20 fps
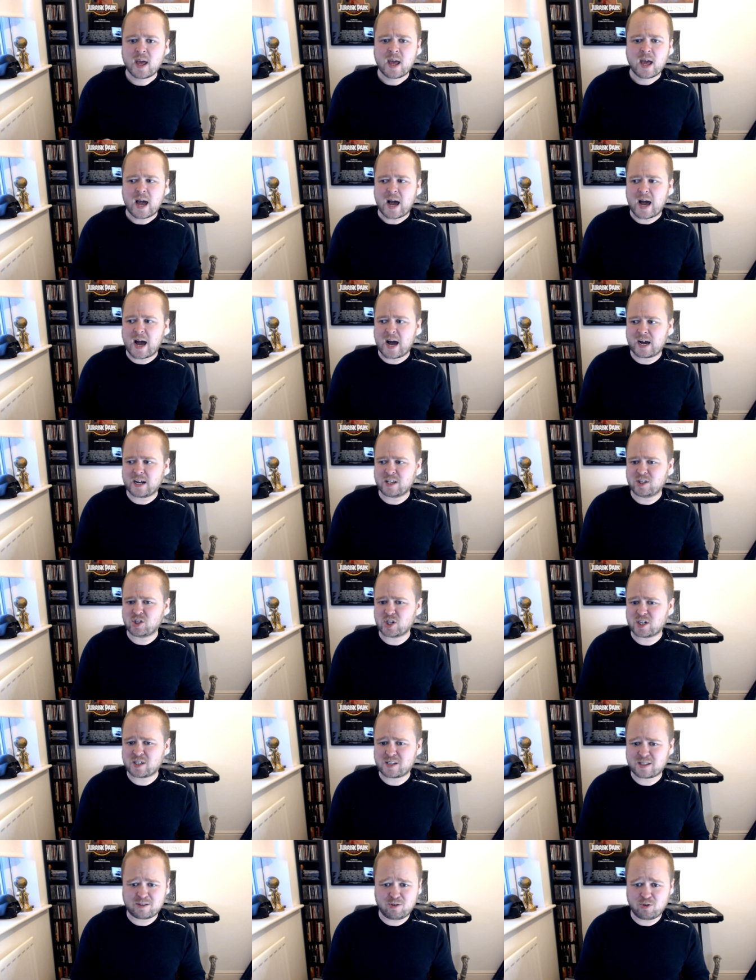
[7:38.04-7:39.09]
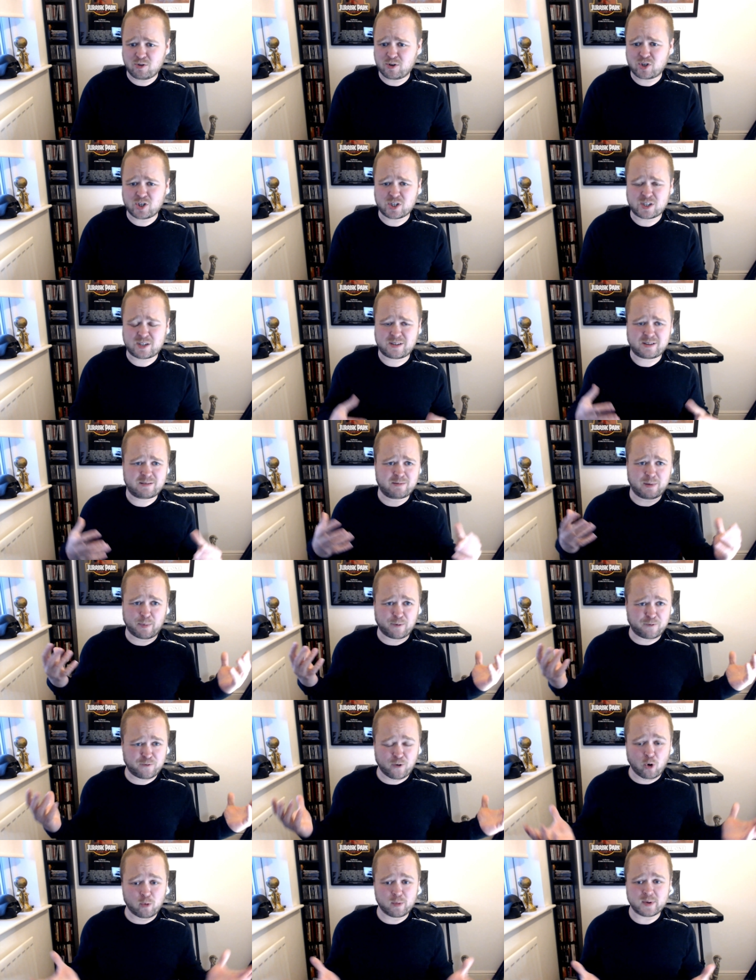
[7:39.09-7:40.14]
and just you could just the
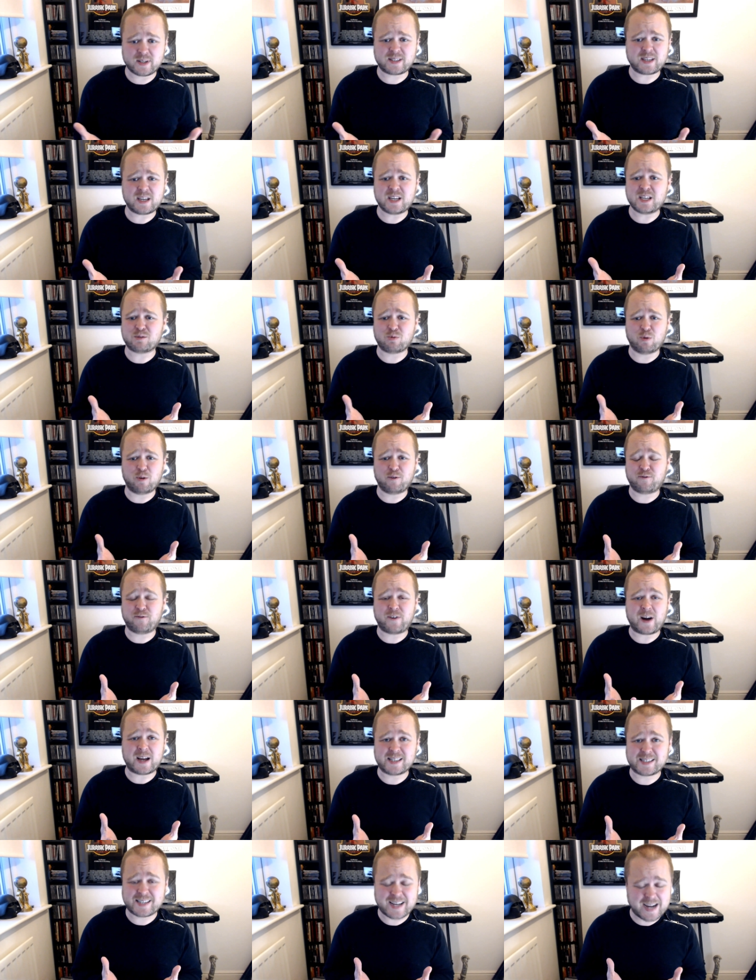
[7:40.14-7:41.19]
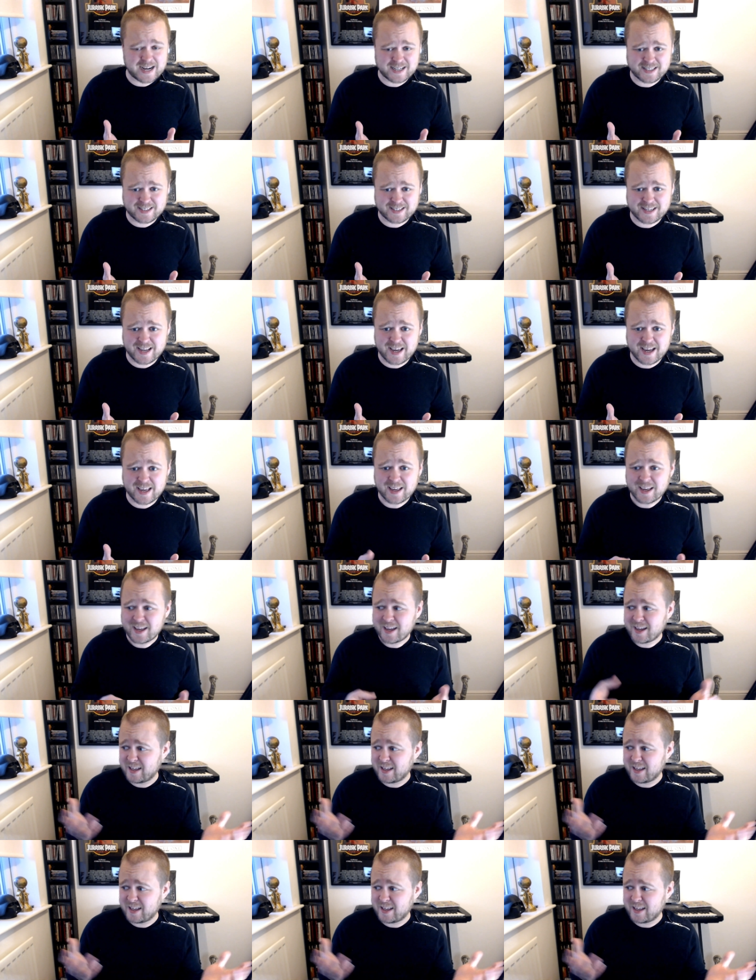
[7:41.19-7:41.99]
performances were fantastic.